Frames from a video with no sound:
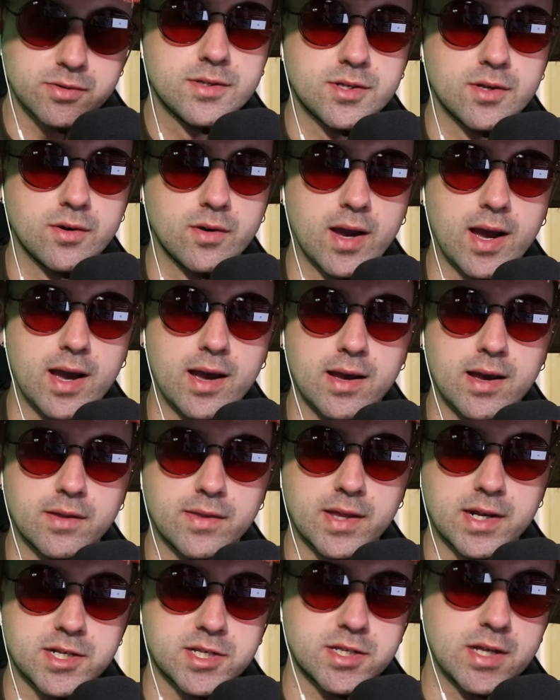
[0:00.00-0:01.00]
So
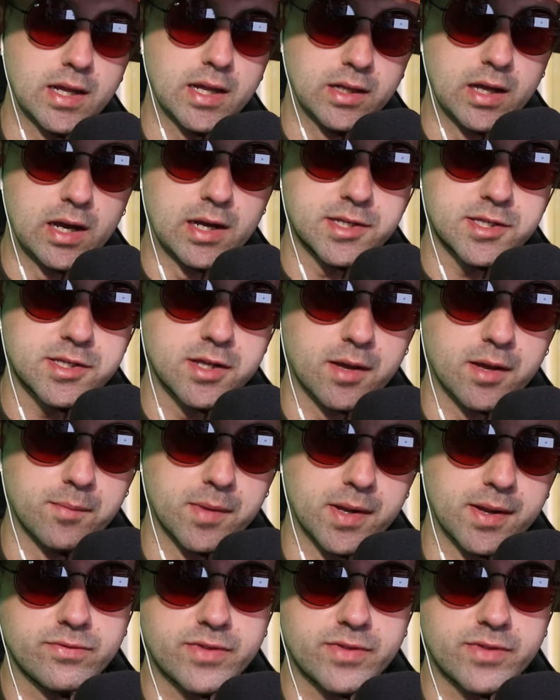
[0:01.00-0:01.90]
that is not lost on me.